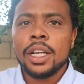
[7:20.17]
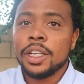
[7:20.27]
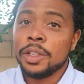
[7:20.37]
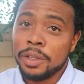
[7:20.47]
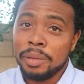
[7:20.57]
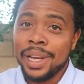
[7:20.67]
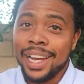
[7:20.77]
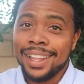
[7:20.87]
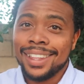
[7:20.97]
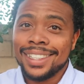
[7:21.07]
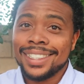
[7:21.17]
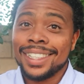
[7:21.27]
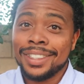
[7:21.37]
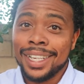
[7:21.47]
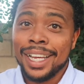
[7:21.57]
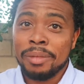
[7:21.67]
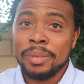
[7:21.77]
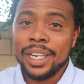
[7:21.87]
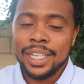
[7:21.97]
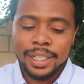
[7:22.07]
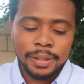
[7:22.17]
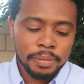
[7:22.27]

you do the math. It saves you a lot of money.